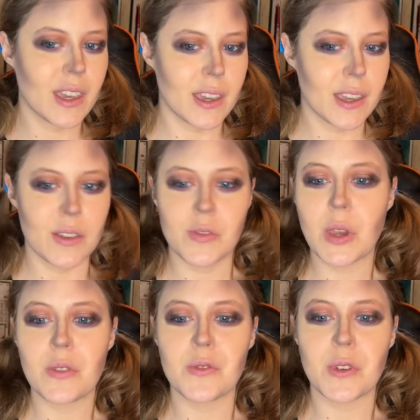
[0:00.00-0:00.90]
If you
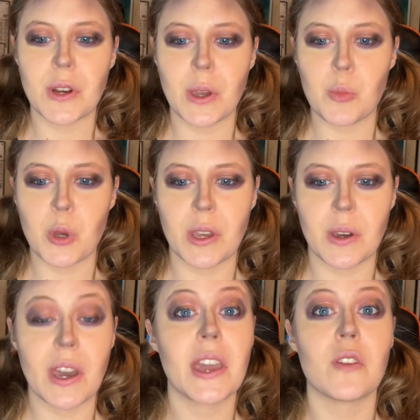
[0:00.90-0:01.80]
haven't figured out by now,
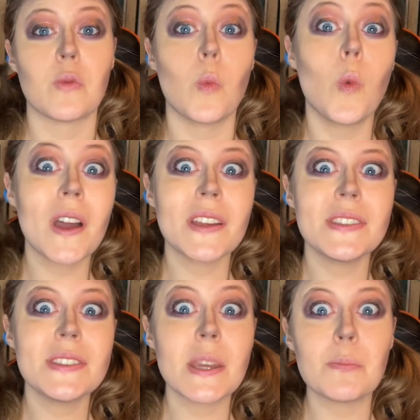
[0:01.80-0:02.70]
I have
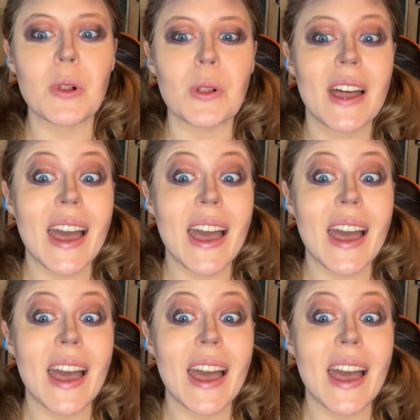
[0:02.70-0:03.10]
one dimple.